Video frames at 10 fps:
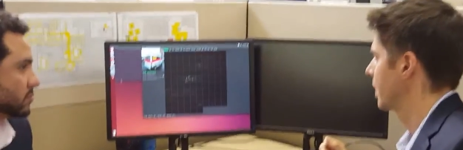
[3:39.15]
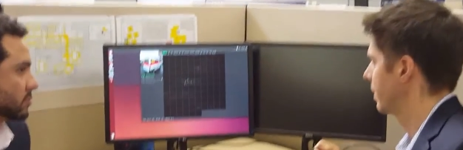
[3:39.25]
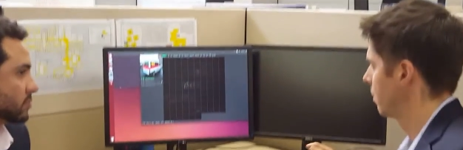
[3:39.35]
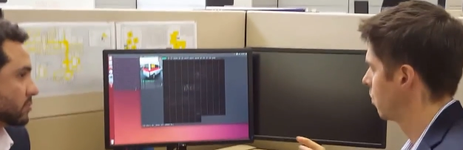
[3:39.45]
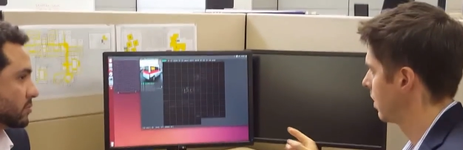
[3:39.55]

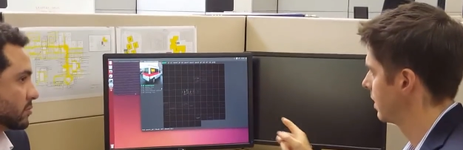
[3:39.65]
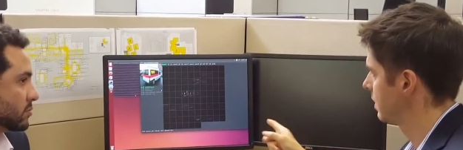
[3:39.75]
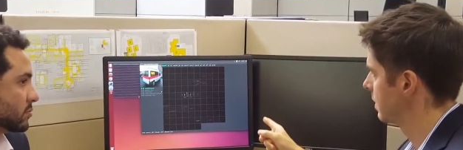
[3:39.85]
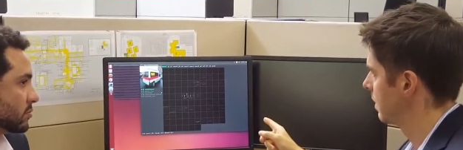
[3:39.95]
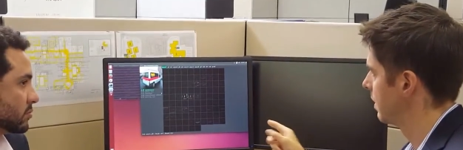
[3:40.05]
Speaker 1: And the
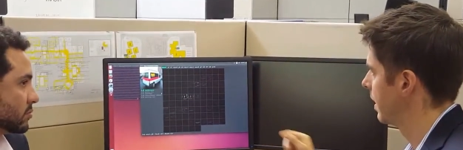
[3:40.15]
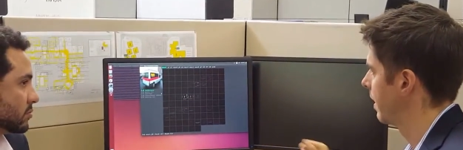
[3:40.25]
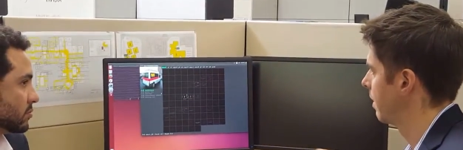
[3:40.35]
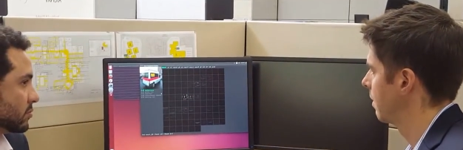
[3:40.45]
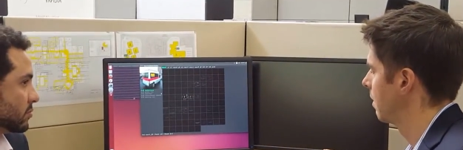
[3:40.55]
ones
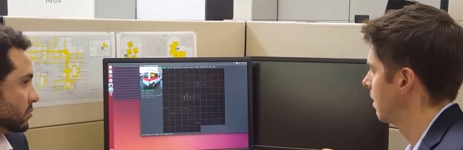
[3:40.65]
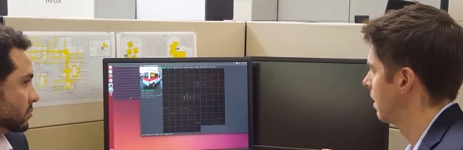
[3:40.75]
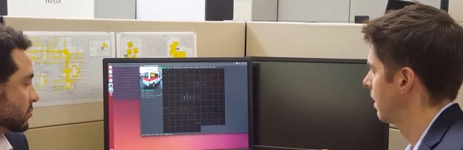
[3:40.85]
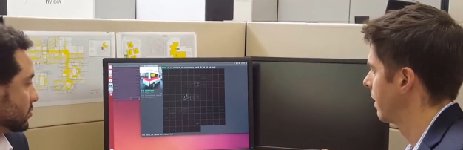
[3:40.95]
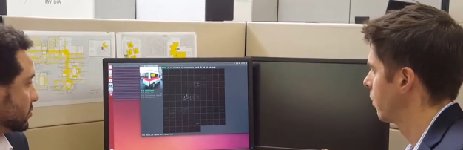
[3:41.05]
that,
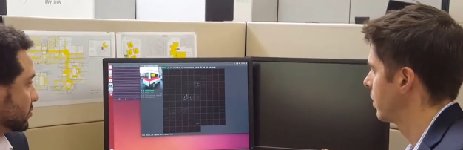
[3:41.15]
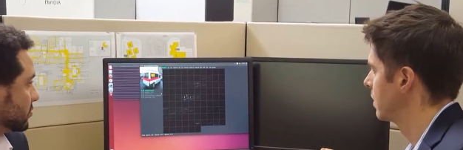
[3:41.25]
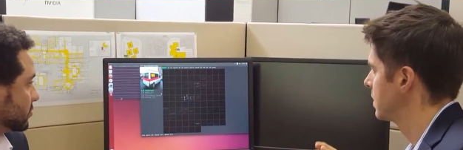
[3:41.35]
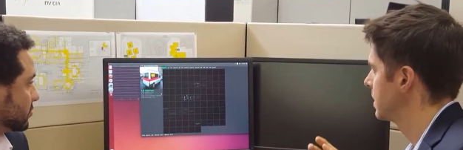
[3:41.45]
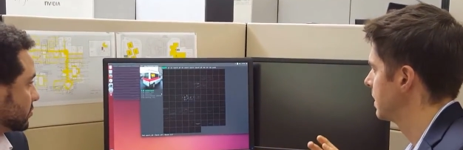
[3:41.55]
uh, where you
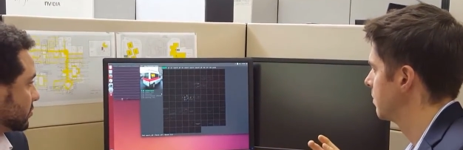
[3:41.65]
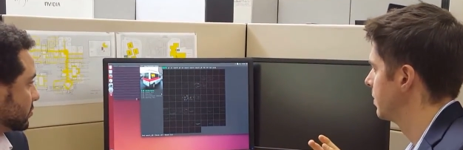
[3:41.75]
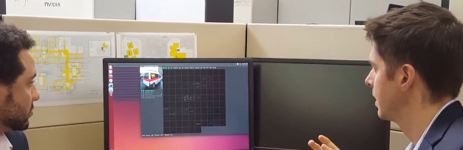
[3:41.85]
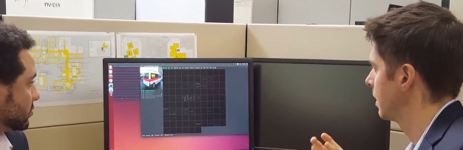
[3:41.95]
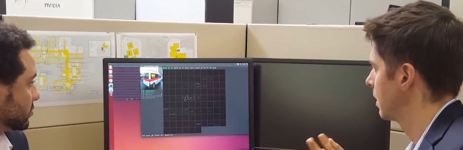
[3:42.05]
see it
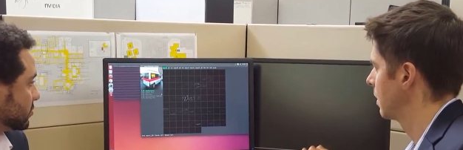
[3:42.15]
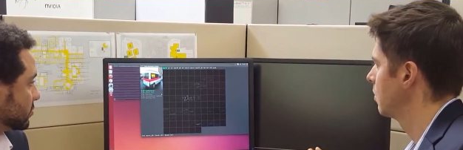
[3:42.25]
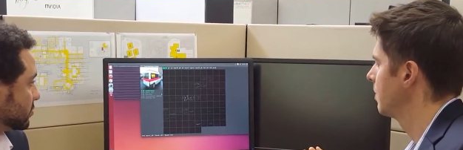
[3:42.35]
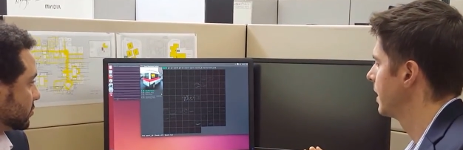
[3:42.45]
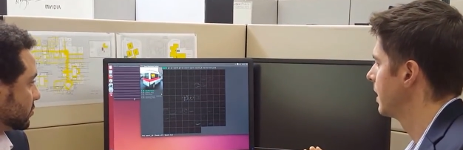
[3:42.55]
being
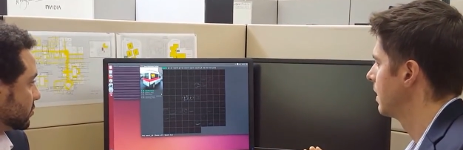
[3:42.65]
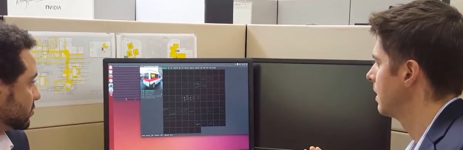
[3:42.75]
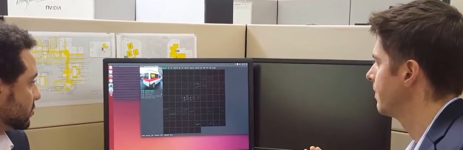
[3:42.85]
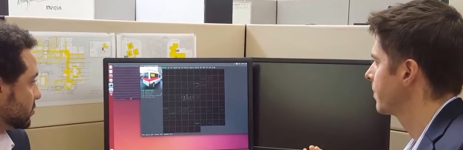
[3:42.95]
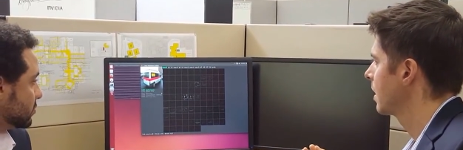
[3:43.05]

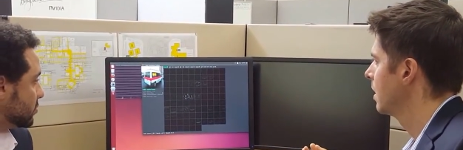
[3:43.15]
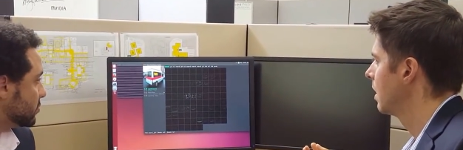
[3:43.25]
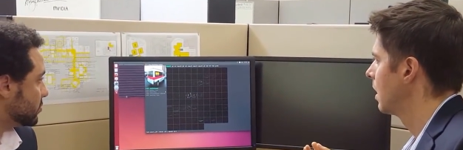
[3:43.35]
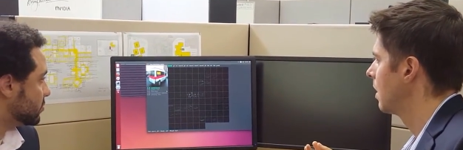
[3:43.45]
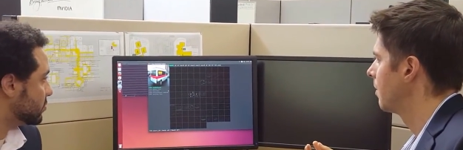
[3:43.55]
illuminated,
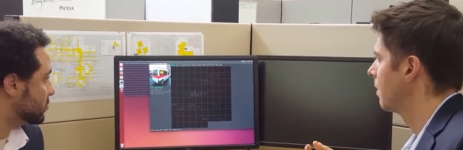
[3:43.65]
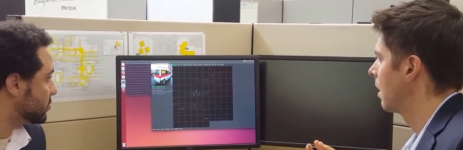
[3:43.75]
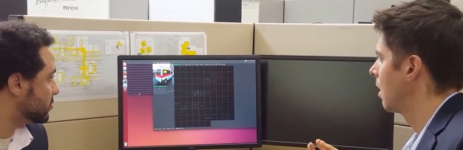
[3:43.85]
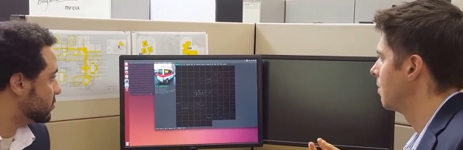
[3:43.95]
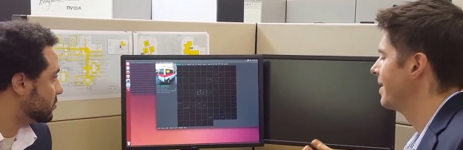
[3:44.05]
um,
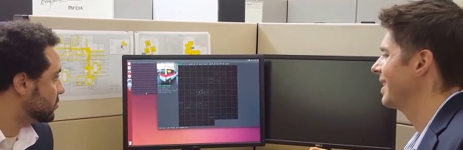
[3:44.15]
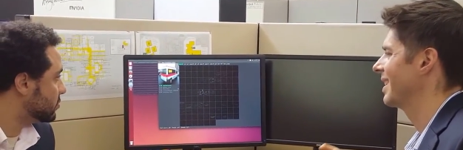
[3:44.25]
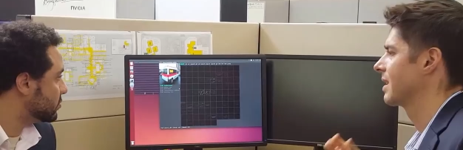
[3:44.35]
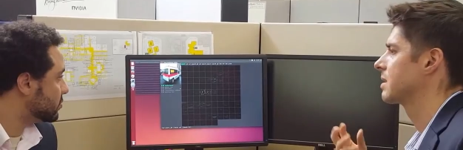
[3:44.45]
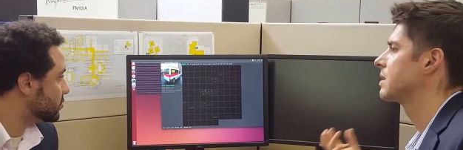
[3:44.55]
are being
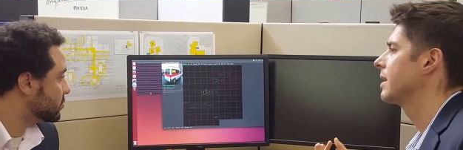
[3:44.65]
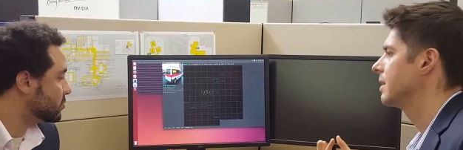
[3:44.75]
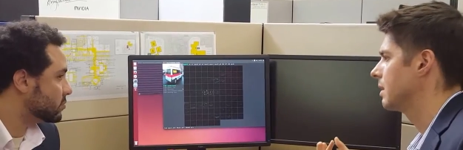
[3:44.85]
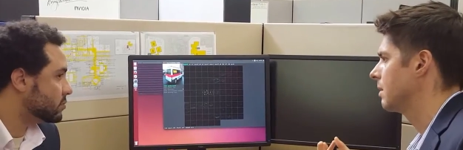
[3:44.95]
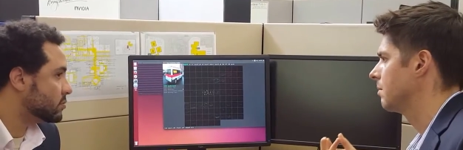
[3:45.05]

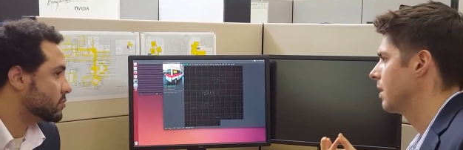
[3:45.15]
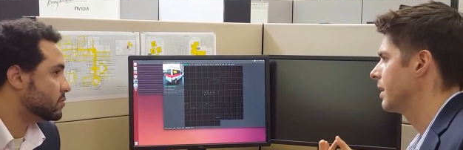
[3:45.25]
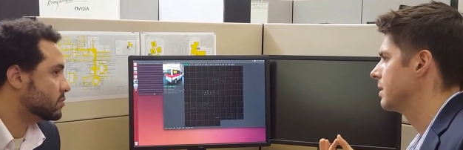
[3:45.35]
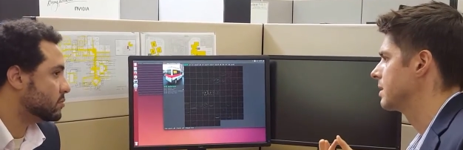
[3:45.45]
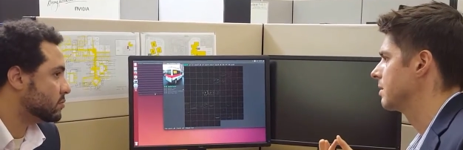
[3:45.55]
excited
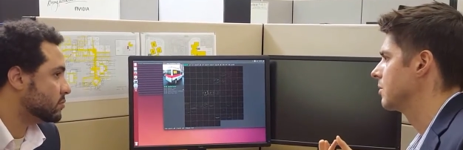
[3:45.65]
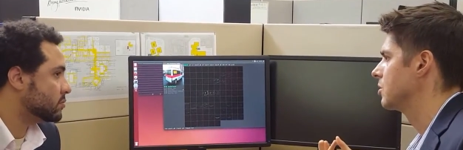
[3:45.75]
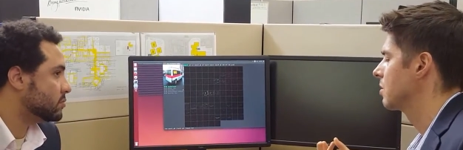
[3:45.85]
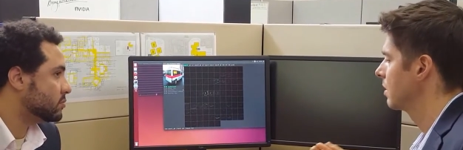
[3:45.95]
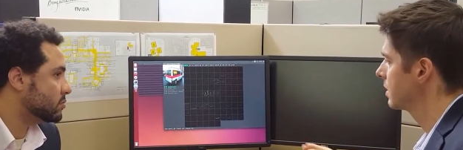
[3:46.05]
by this
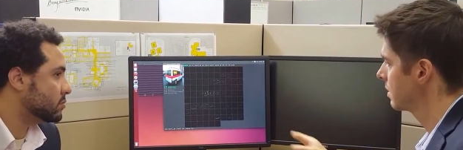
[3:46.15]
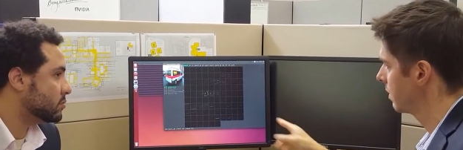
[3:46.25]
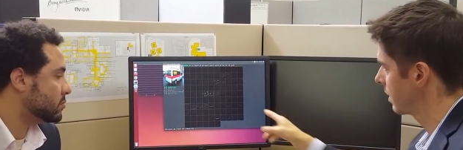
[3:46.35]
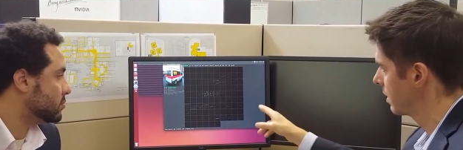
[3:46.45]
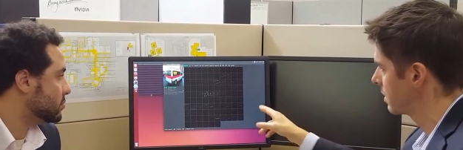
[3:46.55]
image. So let's
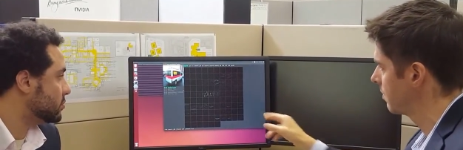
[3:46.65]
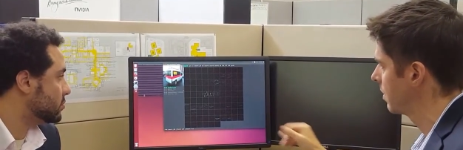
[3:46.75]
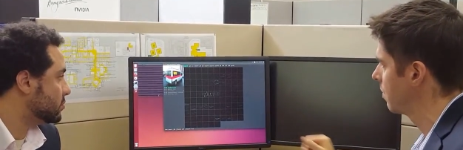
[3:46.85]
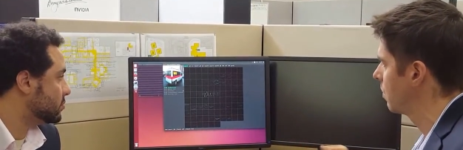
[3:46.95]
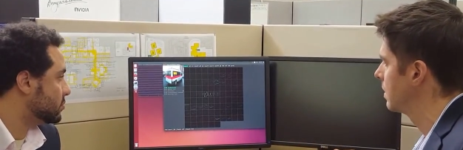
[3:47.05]
look at some
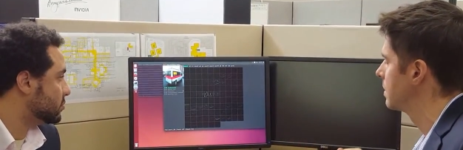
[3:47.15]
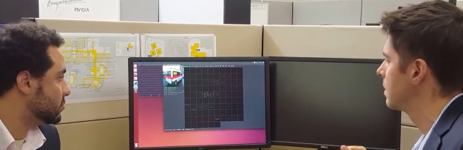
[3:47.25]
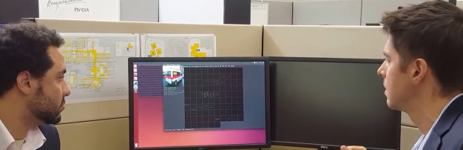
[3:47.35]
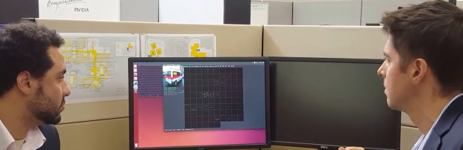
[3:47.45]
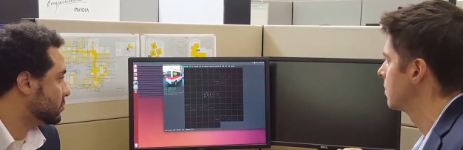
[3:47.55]
of the ones
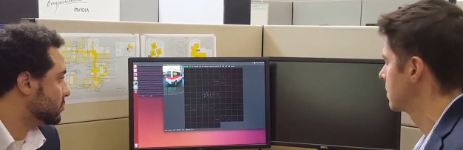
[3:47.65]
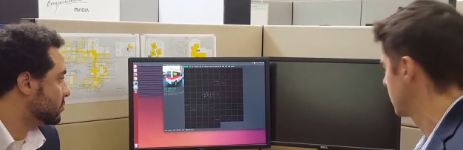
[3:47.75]
that are the most